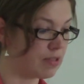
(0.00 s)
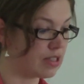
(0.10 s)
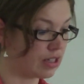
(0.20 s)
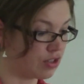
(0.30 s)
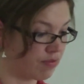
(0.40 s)

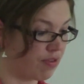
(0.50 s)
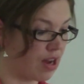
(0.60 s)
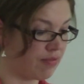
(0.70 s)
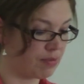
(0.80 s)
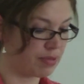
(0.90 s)
Section
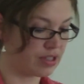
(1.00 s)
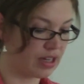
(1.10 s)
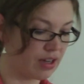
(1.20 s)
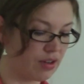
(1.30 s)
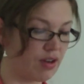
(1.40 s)
5 in
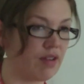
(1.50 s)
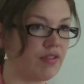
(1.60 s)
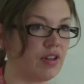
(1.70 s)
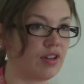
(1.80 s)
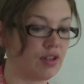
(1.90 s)
particular of
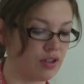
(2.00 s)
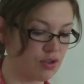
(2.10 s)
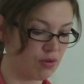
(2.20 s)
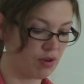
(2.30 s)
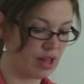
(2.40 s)
the Liquor
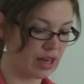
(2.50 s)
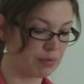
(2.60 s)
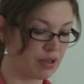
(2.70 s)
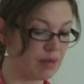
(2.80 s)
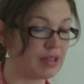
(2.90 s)
Control
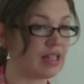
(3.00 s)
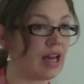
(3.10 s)
Act prohibits